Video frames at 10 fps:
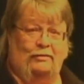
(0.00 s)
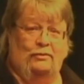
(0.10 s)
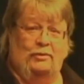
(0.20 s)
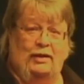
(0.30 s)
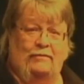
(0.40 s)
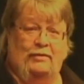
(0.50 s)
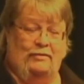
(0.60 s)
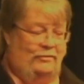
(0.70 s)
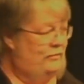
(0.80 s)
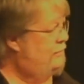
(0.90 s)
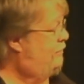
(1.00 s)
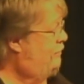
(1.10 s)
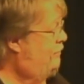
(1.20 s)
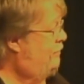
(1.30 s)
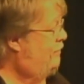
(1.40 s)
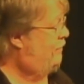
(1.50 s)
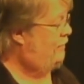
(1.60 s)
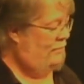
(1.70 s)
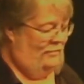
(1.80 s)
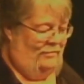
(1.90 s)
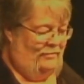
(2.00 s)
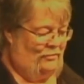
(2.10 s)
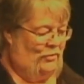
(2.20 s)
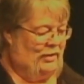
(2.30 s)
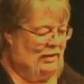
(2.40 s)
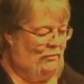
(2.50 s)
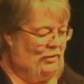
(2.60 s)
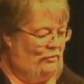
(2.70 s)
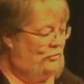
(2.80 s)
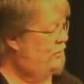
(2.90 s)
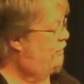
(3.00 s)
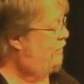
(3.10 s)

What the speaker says: Do we have that one? Go ahead, I'll wait on you.